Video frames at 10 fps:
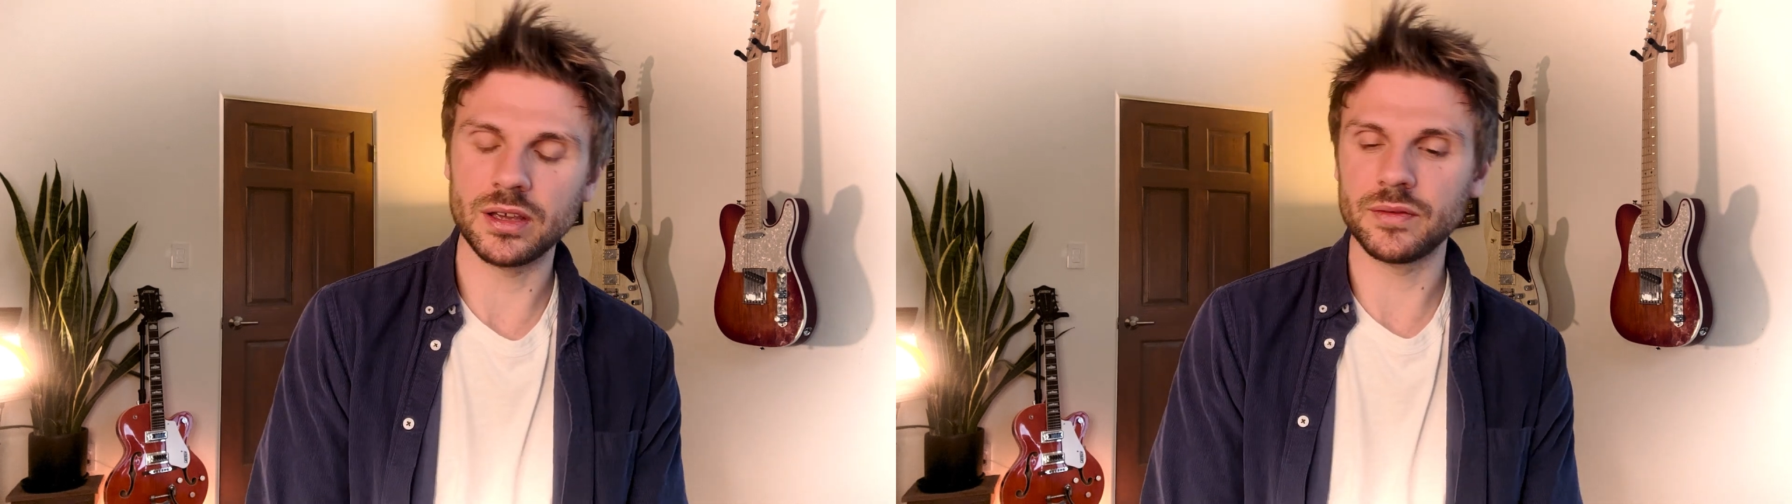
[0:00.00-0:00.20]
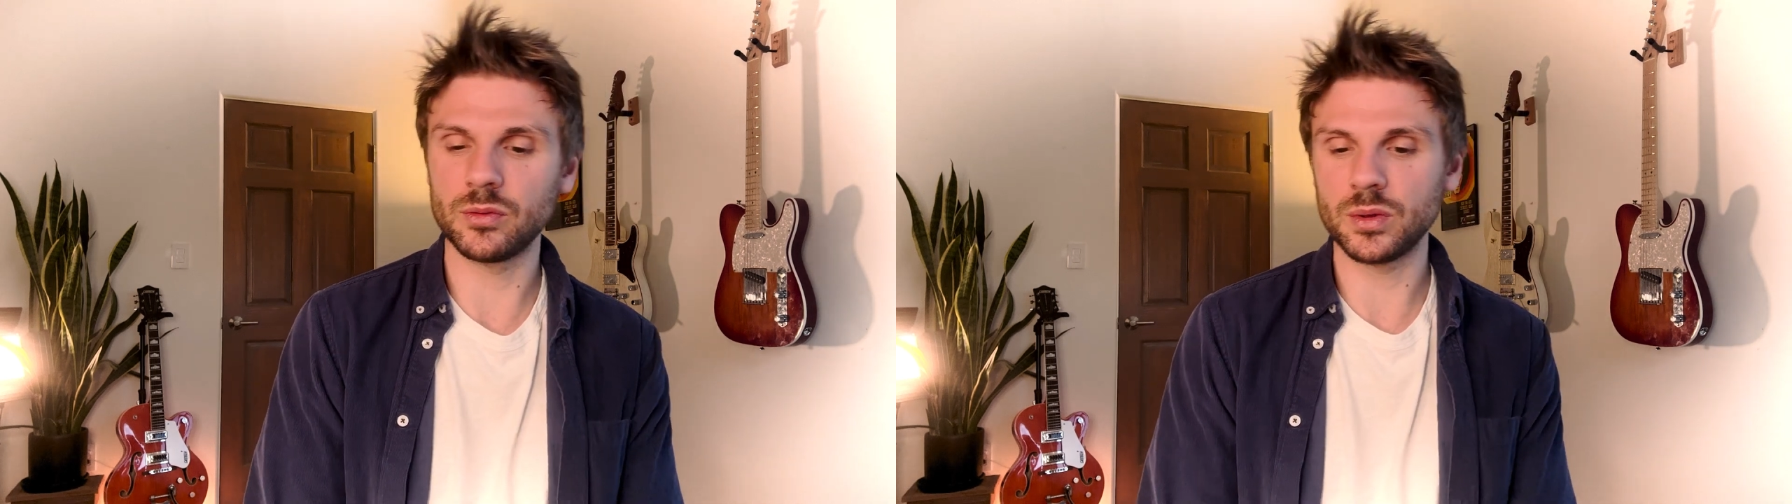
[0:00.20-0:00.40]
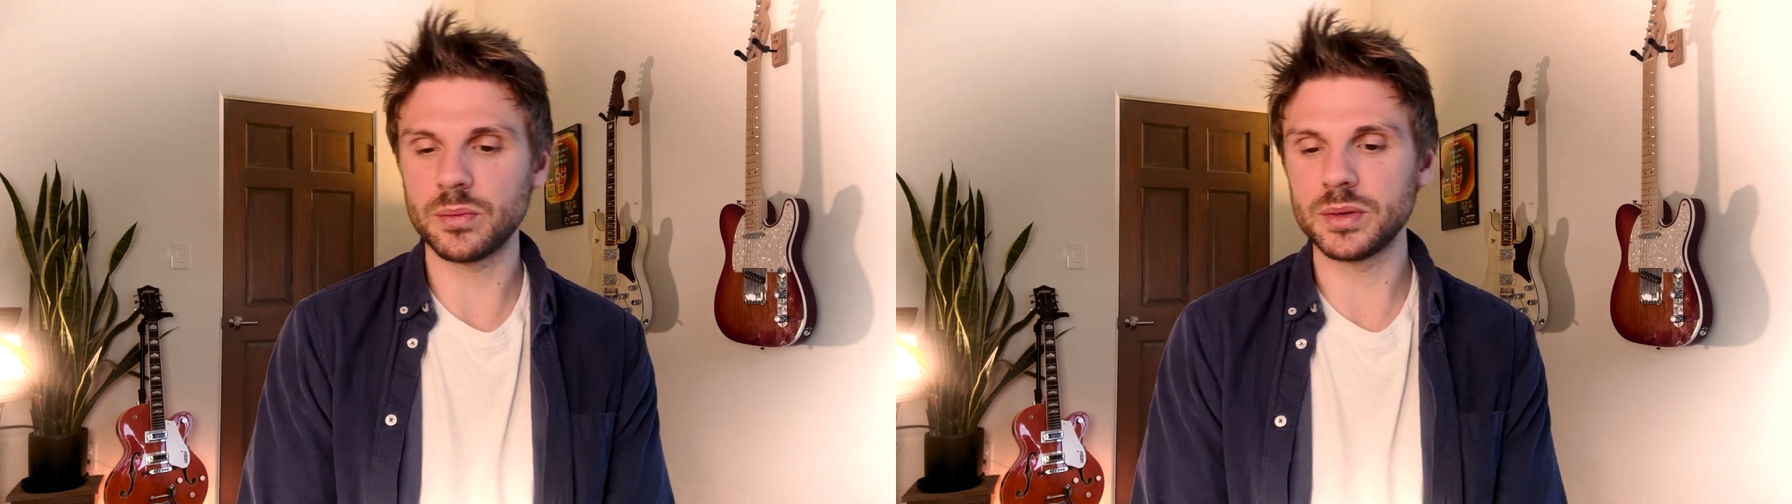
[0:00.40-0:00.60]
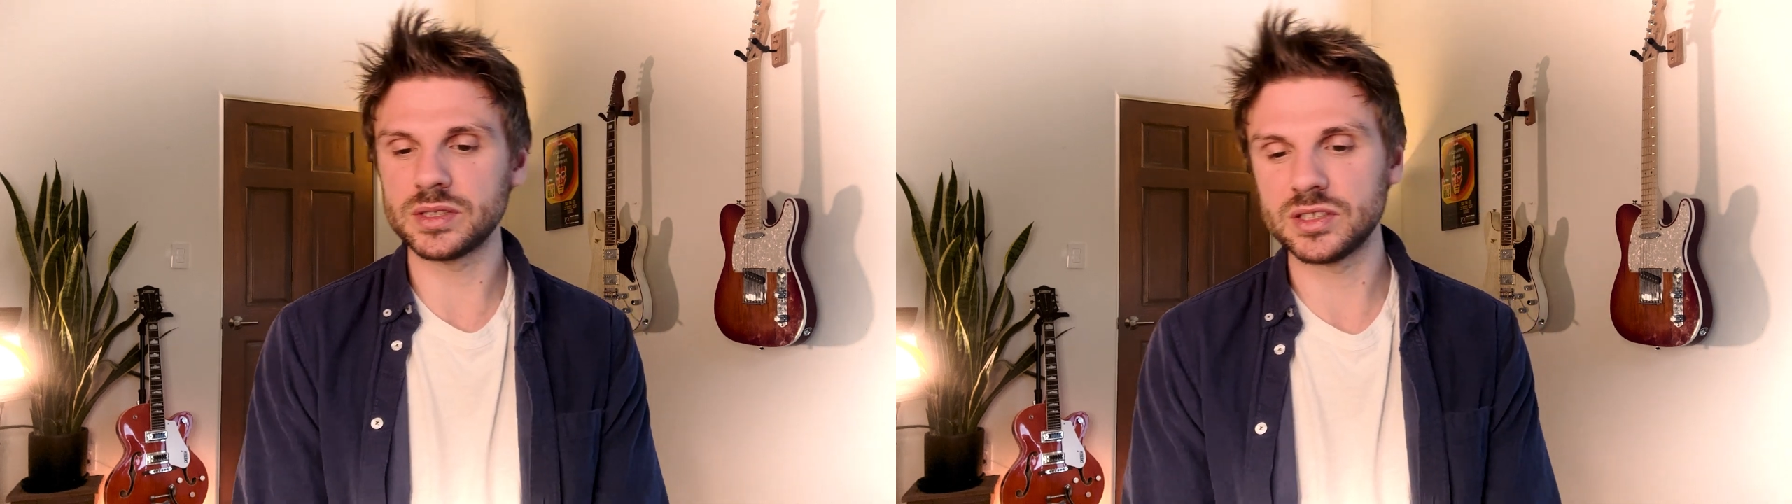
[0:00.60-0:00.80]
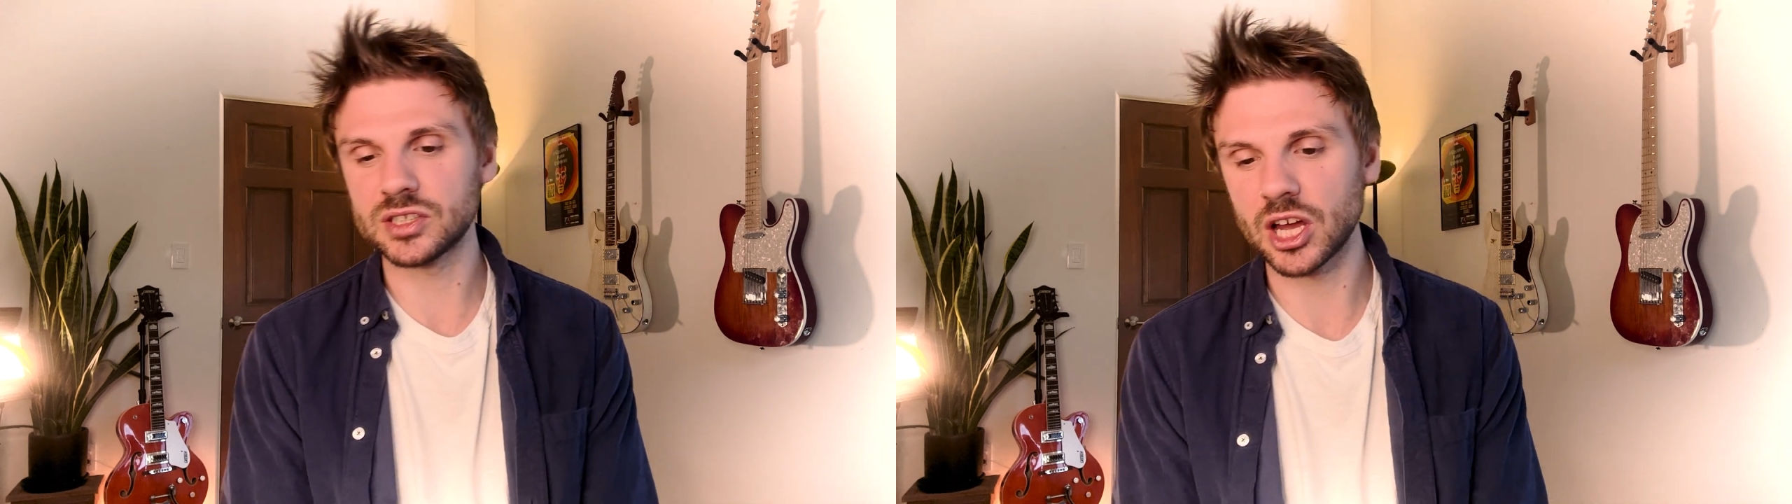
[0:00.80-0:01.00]
even with a
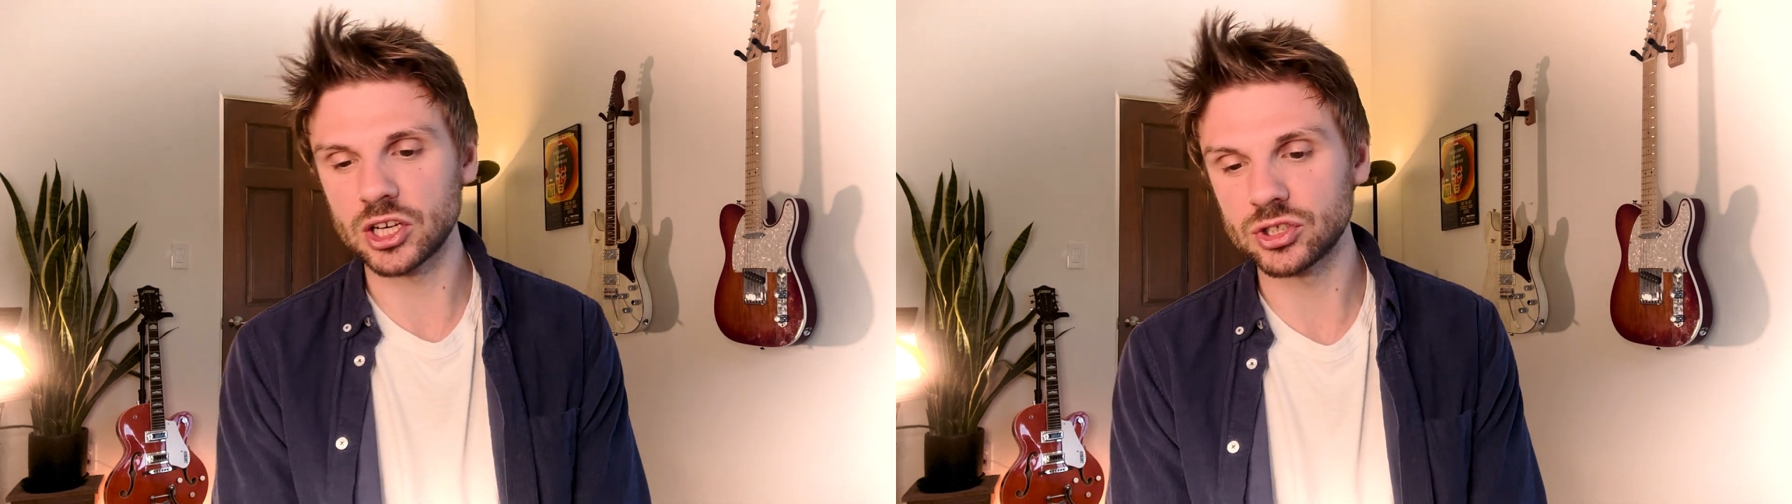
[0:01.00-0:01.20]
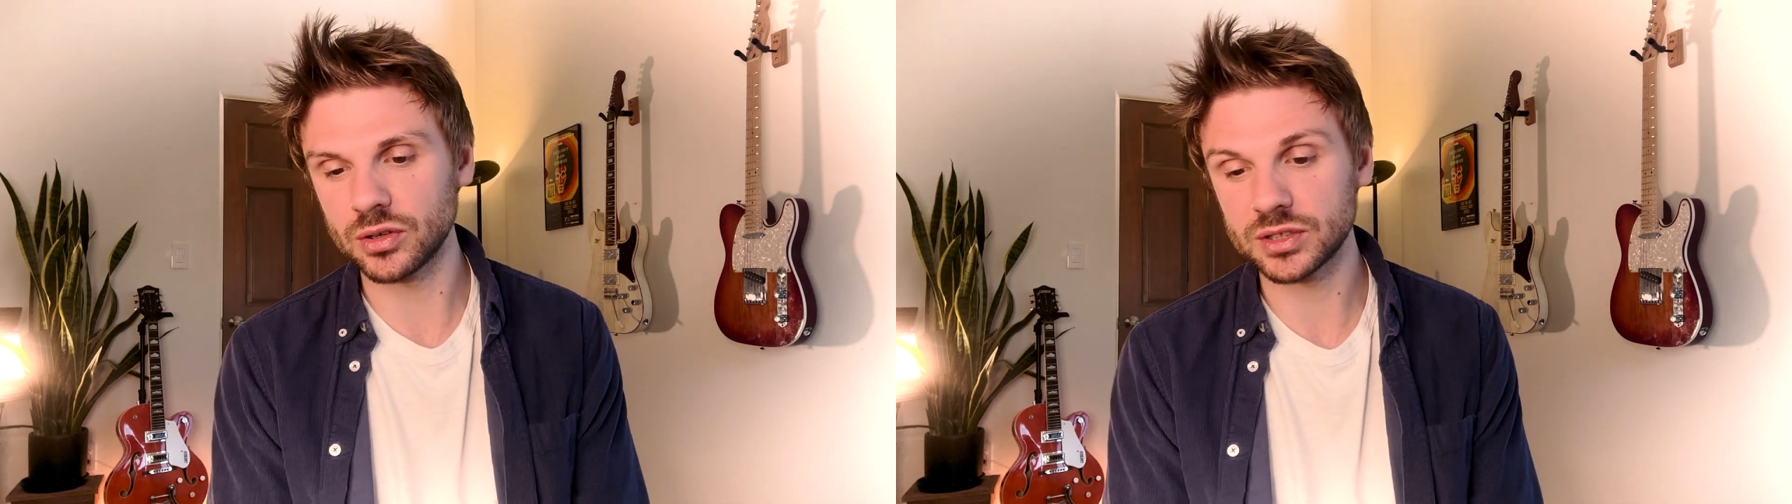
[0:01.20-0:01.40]
busy schedule.